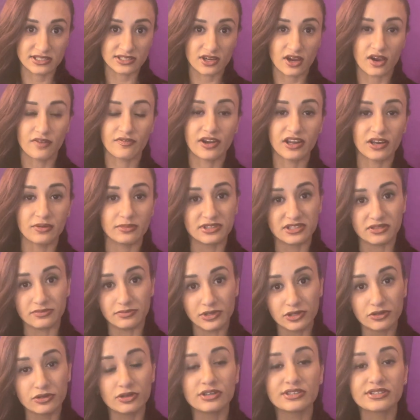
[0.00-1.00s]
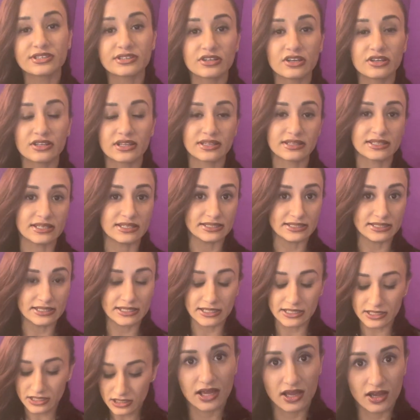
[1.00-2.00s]
got vitamins and minerals in there that they
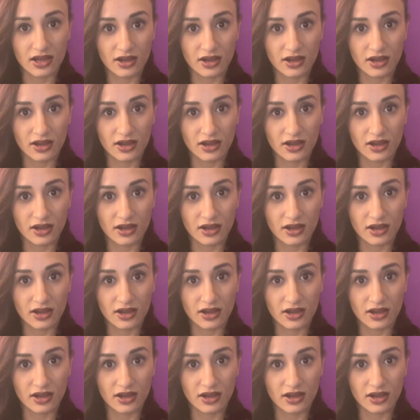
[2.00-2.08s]
need.